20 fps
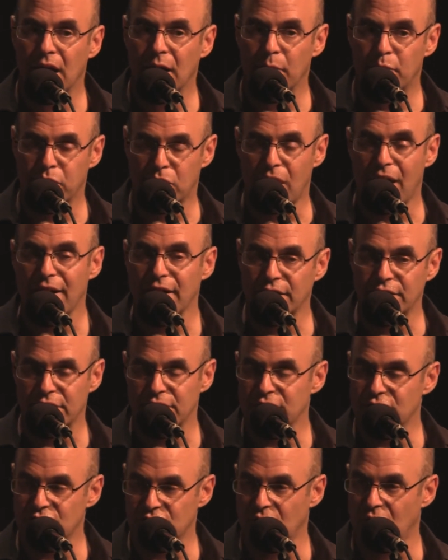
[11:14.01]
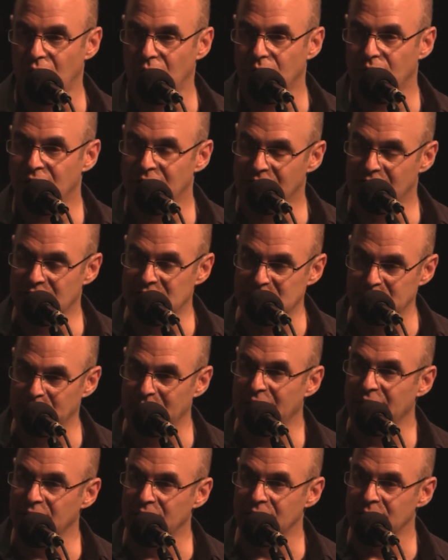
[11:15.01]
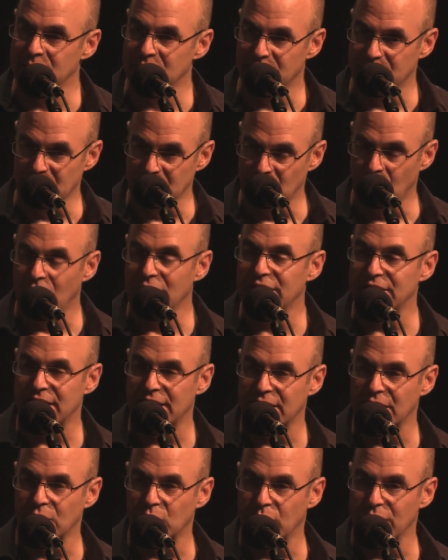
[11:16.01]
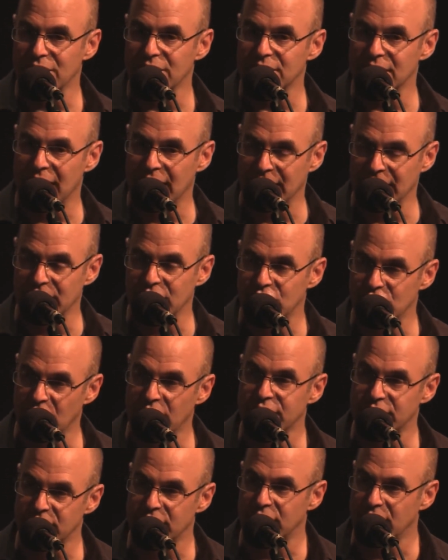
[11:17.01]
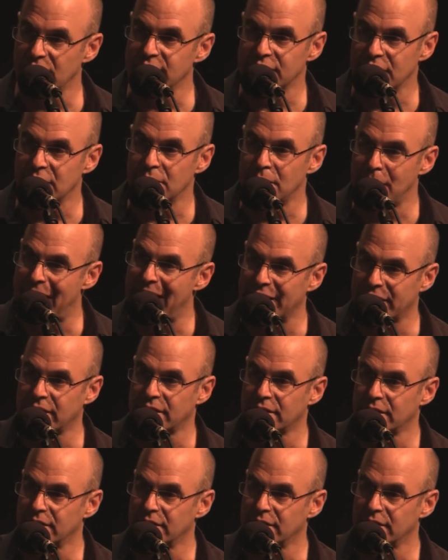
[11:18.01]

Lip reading: prior to the show, and I explain to them that they're going to take a quiz, and it just doesn't matter.